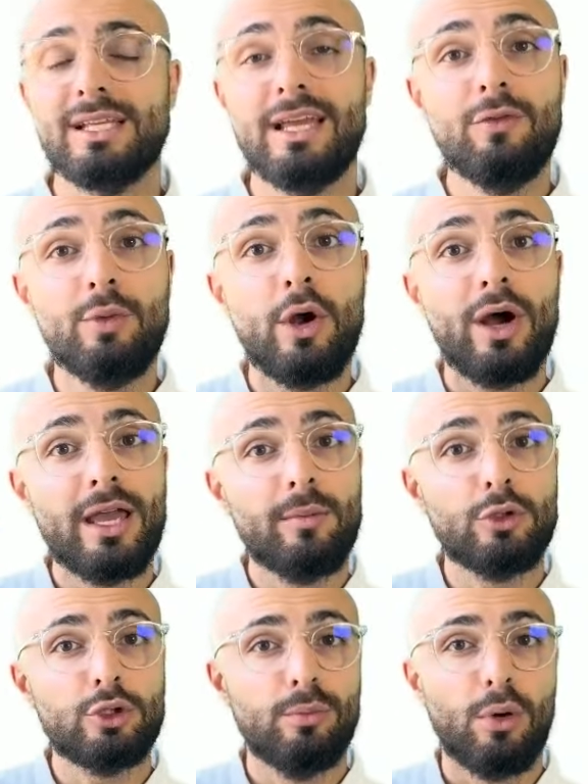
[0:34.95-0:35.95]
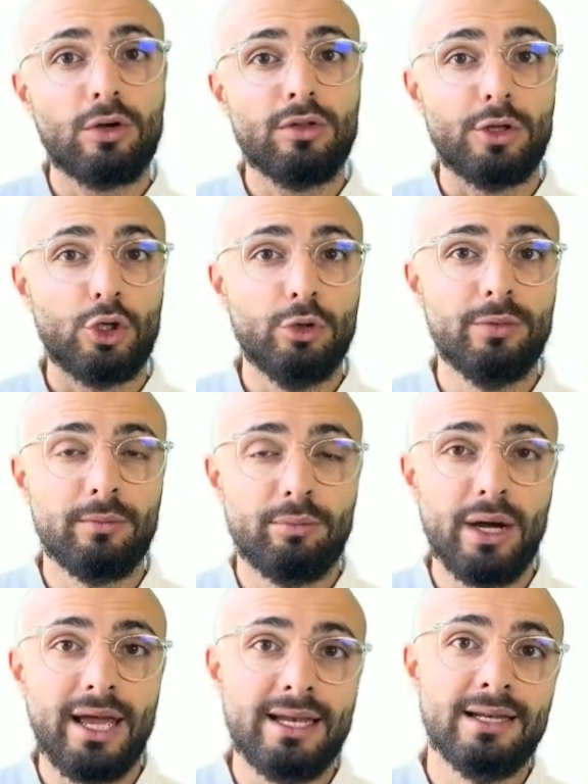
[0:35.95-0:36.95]
if we are able to model the human
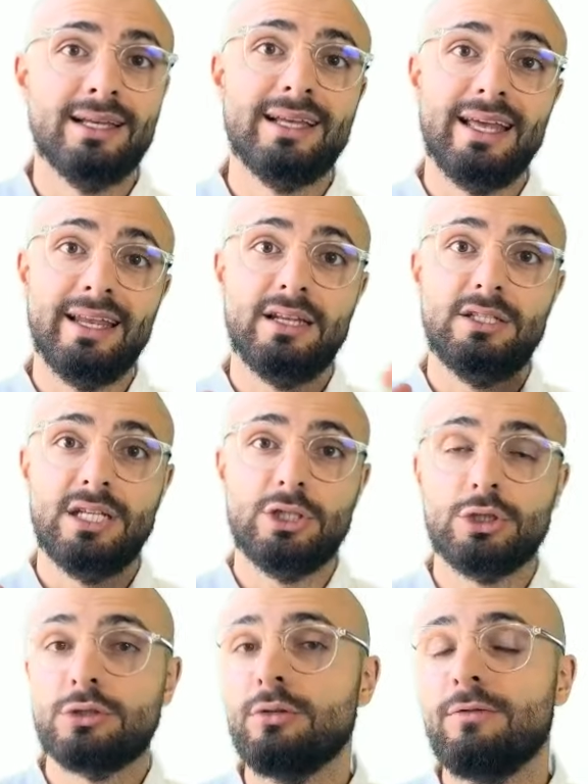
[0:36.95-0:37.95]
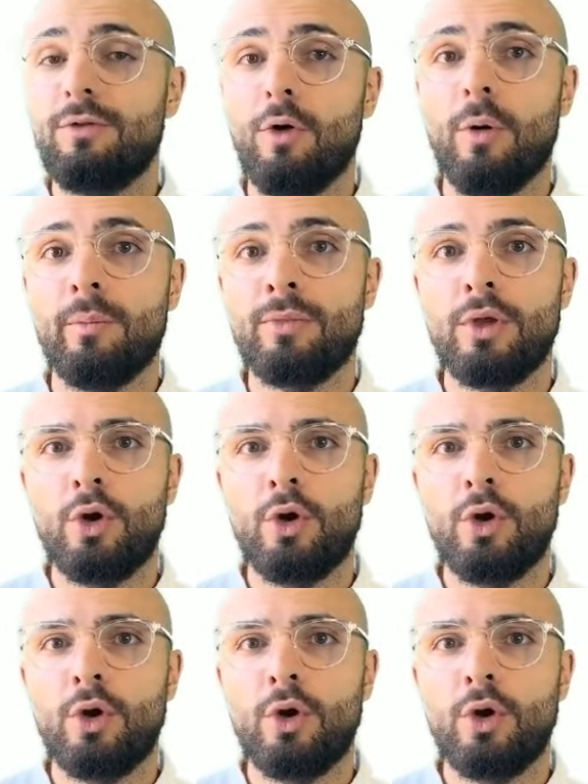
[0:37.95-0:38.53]
brain in a digital form,